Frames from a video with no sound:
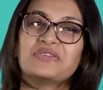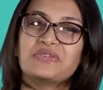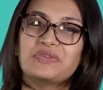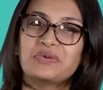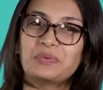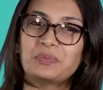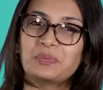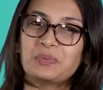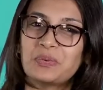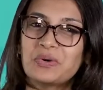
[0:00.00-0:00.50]

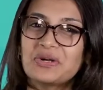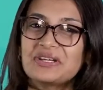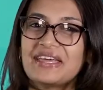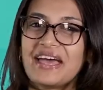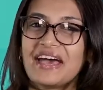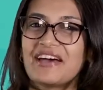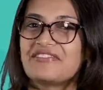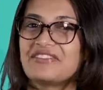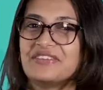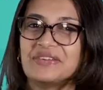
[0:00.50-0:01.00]
You would
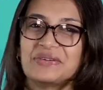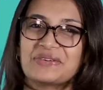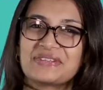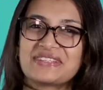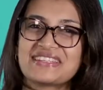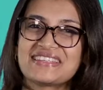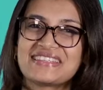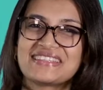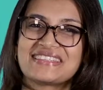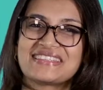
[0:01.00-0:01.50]
have
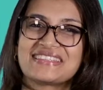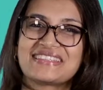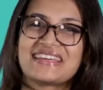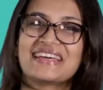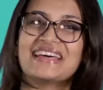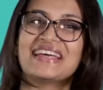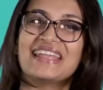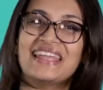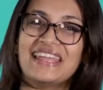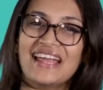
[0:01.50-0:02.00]
noticed
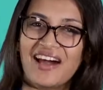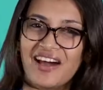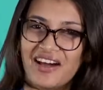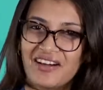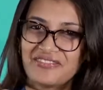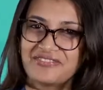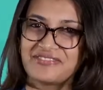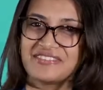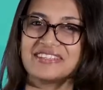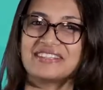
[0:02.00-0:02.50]

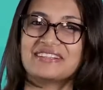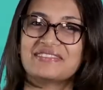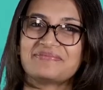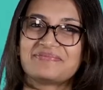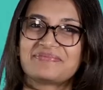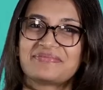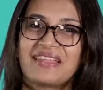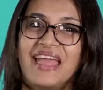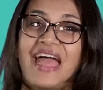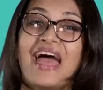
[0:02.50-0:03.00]
after
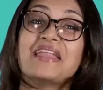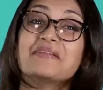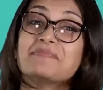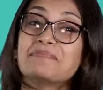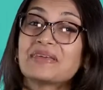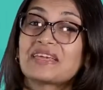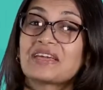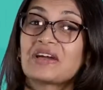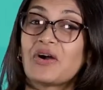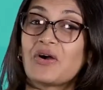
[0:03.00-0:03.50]

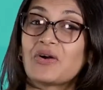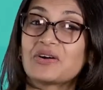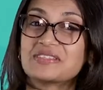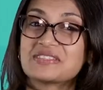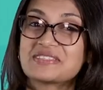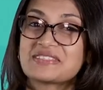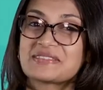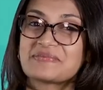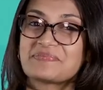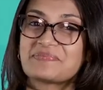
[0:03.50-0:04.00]
and
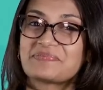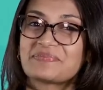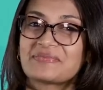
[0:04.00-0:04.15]
because.